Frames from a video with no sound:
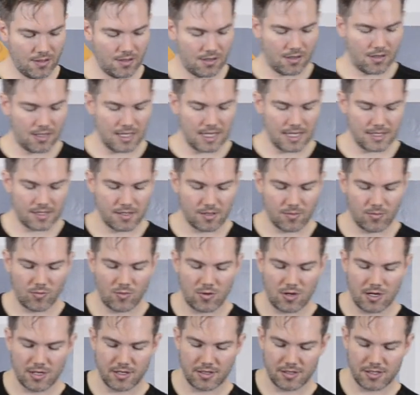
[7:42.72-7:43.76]
I'll add some
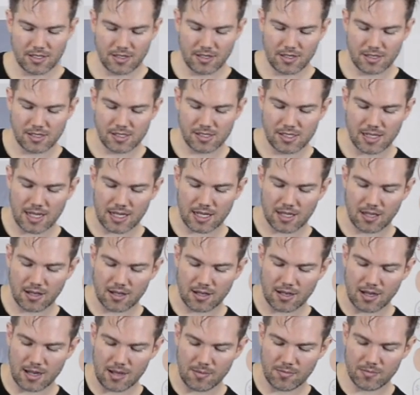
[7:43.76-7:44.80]
water to this second
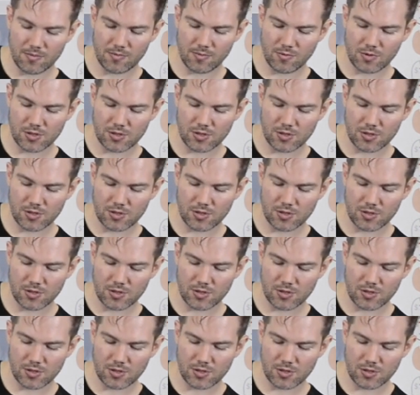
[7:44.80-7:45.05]
cup,